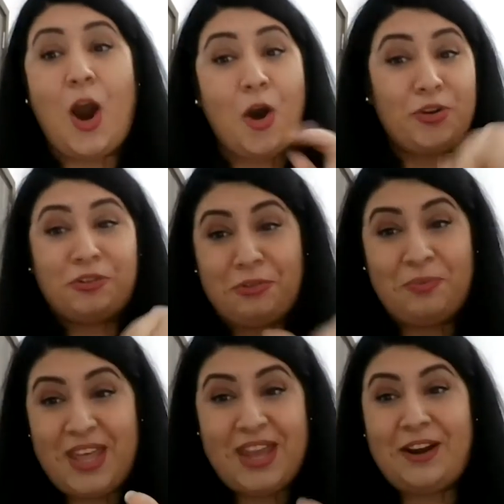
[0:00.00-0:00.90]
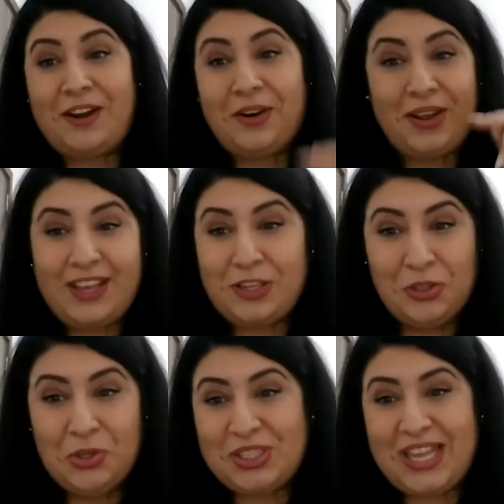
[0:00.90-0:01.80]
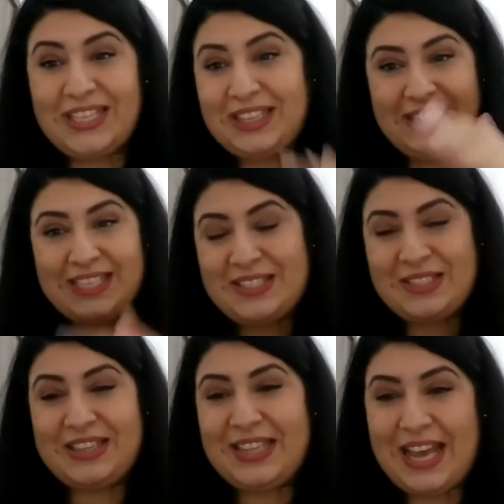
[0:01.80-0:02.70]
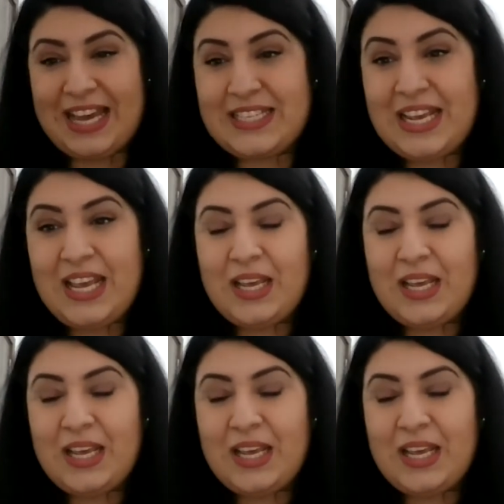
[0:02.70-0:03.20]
oh, you're from there, you look like this and that.